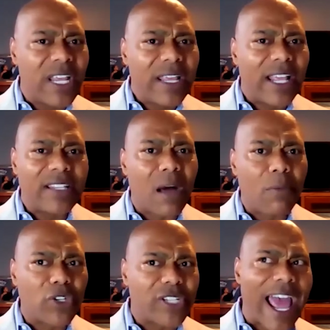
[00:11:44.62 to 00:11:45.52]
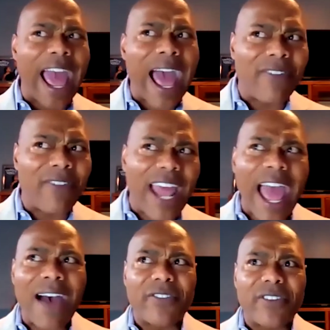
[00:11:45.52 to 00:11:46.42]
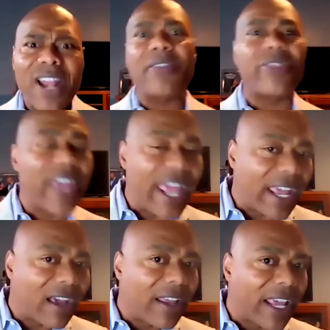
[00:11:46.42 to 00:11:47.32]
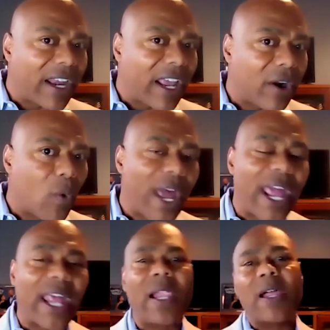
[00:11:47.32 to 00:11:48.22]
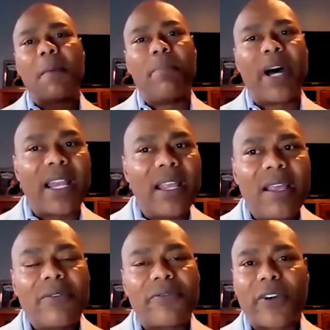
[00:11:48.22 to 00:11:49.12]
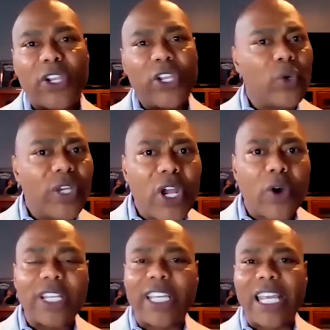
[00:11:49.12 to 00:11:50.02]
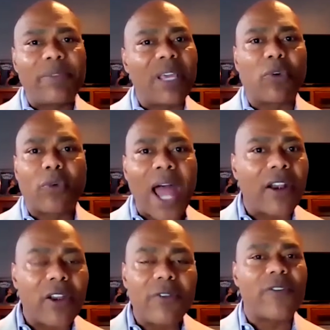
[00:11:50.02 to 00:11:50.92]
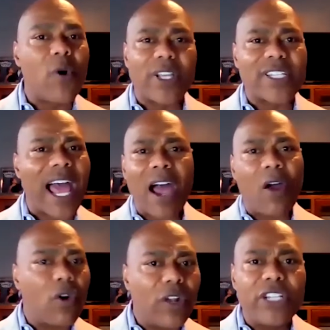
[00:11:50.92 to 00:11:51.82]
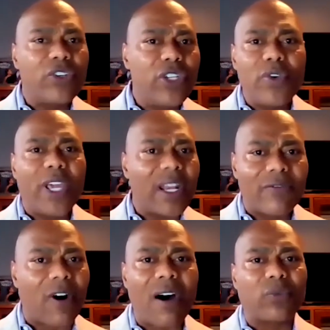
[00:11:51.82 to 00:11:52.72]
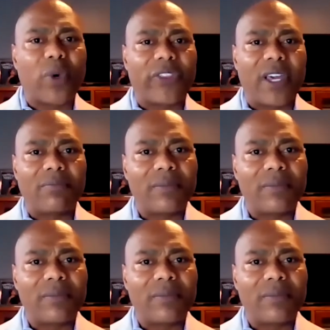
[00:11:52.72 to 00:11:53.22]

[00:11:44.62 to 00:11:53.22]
it's almost a have and have not thing in a way. But for you, to keep them grounded and focused, how early do you get involved with them?